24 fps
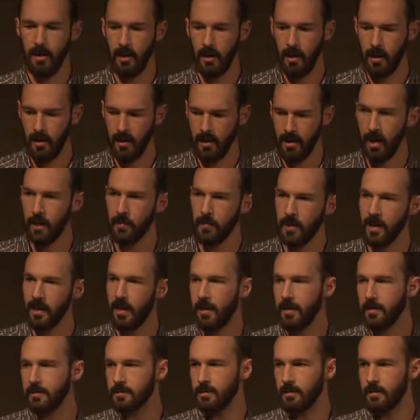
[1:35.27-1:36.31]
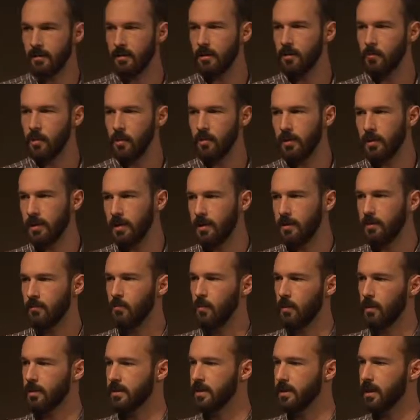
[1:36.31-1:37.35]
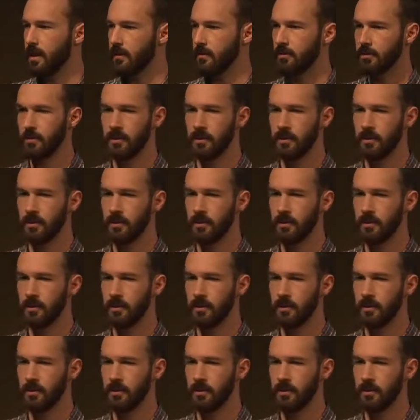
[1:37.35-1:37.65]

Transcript: uh, APIs that the community worked together